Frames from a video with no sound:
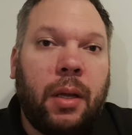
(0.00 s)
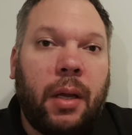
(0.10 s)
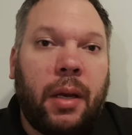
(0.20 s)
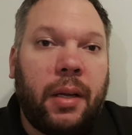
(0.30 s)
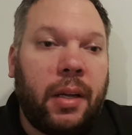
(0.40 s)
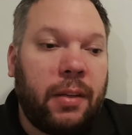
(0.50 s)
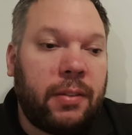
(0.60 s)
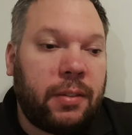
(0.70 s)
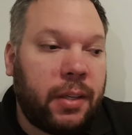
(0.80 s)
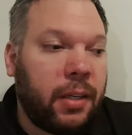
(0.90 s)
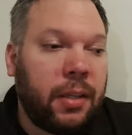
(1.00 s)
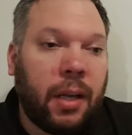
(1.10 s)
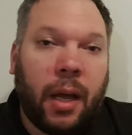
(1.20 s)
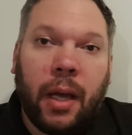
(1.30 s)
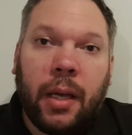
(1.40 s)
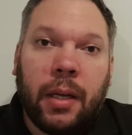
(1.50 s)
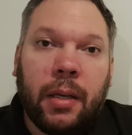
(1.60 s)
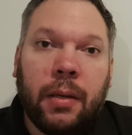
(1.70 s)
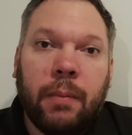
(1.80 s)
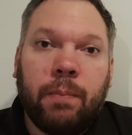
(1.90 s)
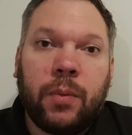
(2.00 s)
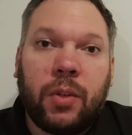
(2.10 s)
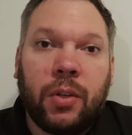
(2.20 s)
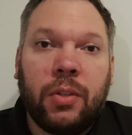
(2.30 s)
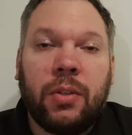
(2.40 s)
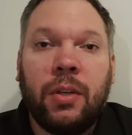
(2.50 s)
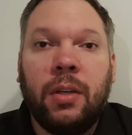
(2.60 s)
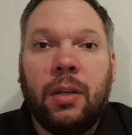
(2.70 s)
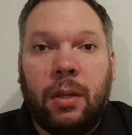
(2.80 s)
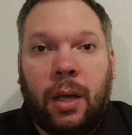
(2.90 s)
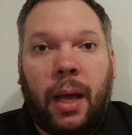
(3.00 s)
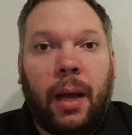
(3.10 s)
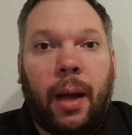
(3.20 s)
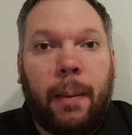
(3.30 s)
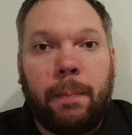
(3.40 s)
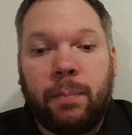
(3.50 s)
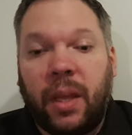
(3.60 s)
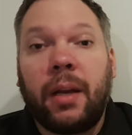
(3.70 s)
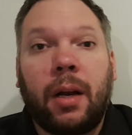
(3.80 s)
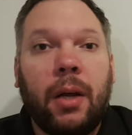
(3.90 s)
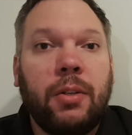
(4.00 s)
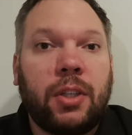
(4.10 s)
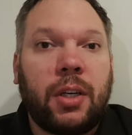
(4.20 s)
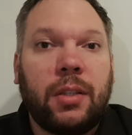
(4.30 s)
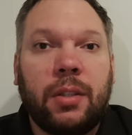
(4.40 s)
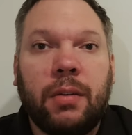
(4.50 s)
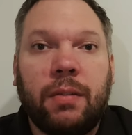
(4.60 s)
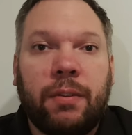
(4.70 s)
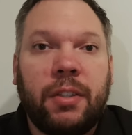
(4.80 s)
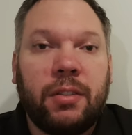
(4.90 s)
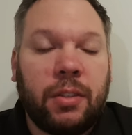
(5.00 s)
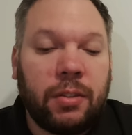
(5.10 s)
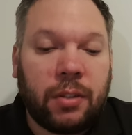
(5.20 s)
and it's in a good enclosure, for instance.